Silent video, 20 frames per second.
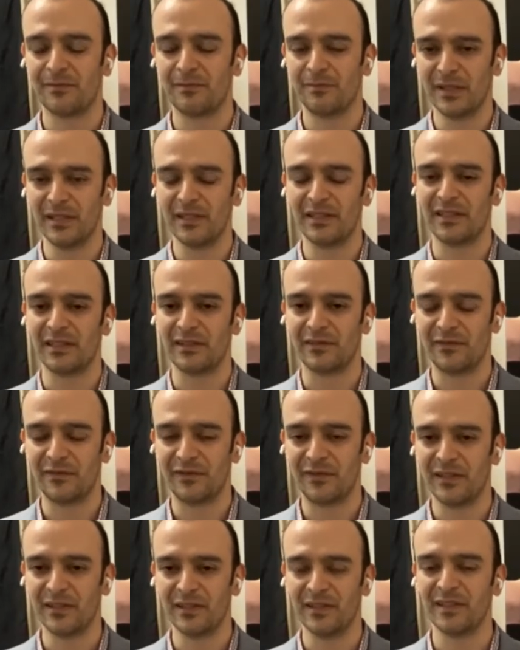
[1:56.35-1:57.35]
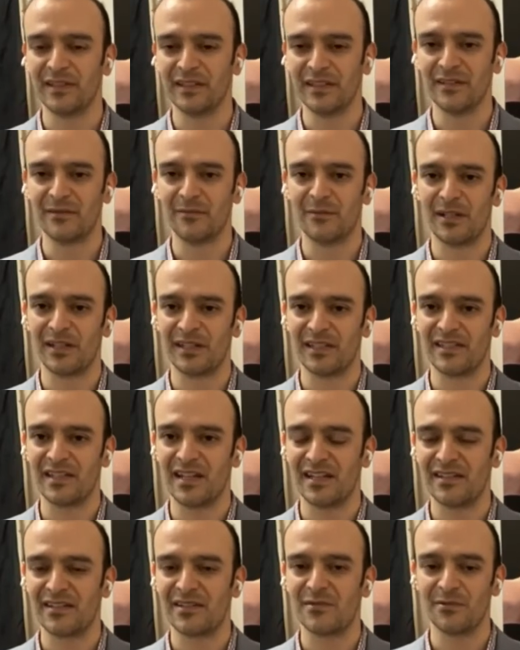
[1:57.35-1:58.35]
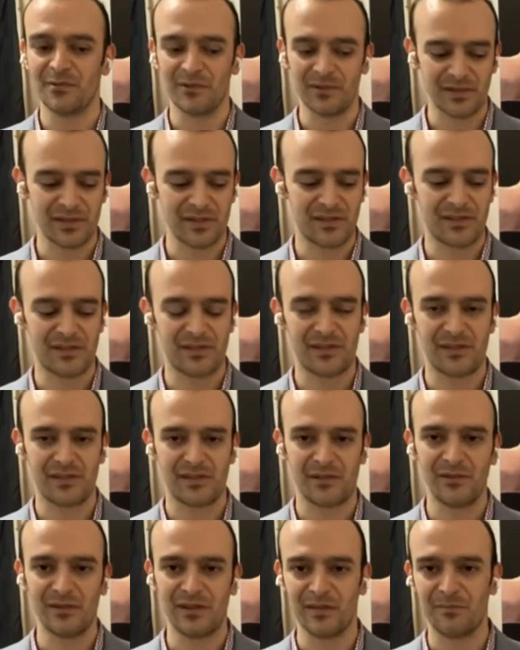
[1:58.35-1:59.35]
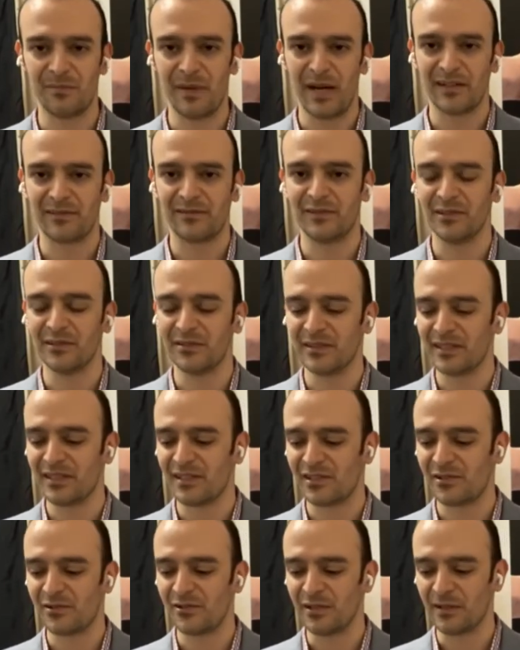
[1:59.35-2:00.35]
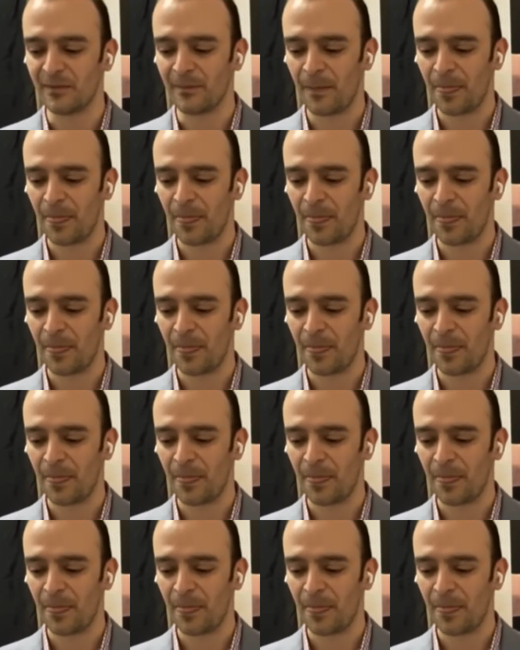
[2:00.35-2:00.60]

building field rugged test tools to the backflow industry.